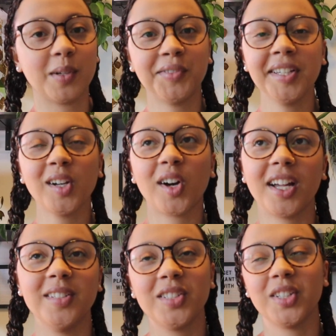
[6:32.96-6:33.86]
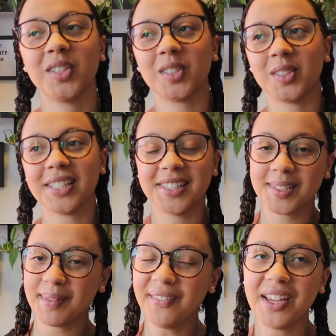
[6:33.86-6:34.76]
Moving on to, is
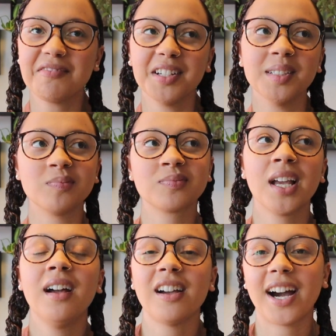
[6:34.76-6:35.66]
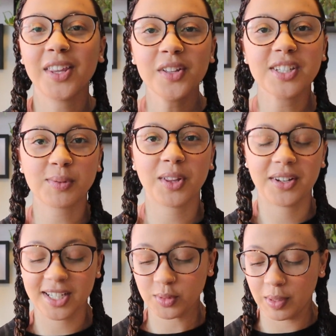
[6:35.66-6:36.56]
this my favorite? Either this one or the
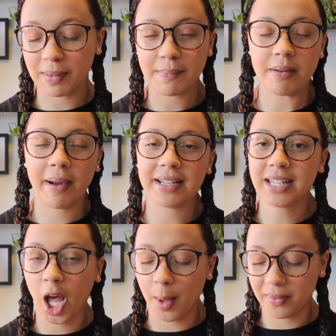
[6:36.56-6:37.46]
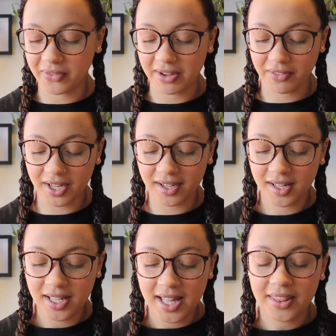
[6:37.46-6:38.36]
next one might be my top favorite.
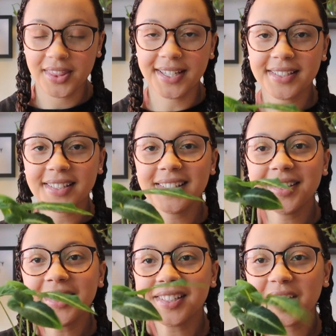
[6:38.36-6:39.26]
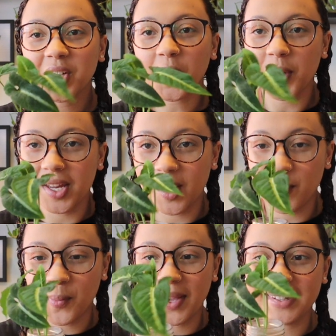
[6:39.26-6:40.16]
This is the
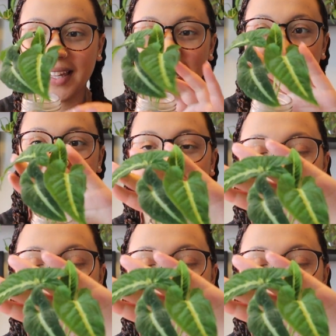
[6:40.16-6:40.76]
Syngonium Landy